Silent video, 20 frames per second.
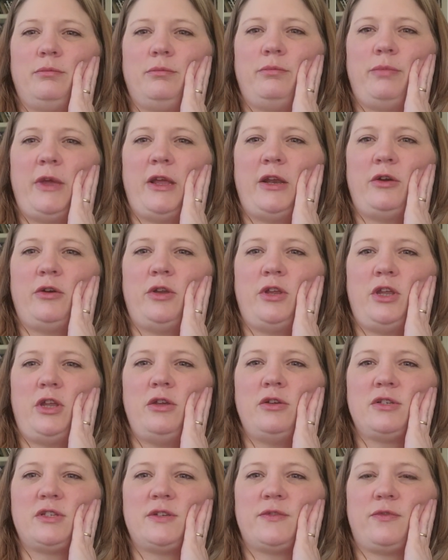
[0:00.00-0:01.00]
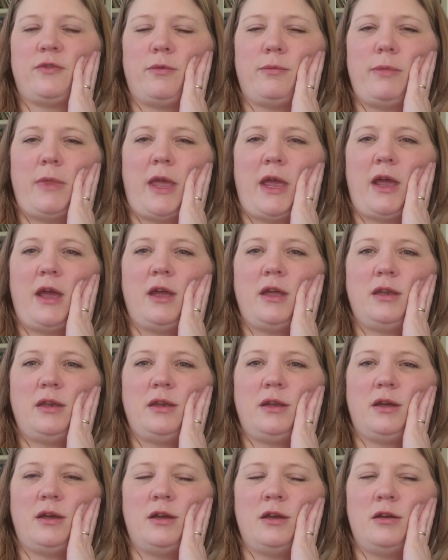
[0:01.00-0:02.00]
better use from that.
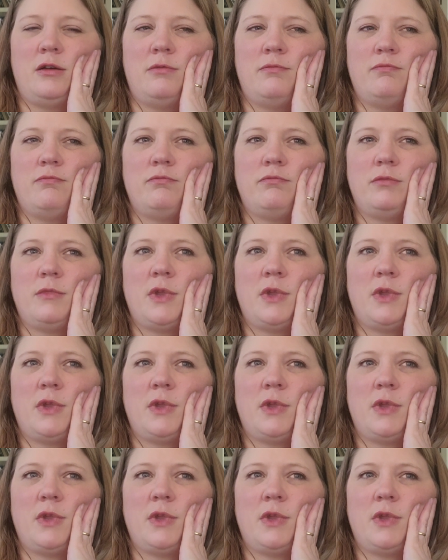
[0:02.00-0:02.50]
And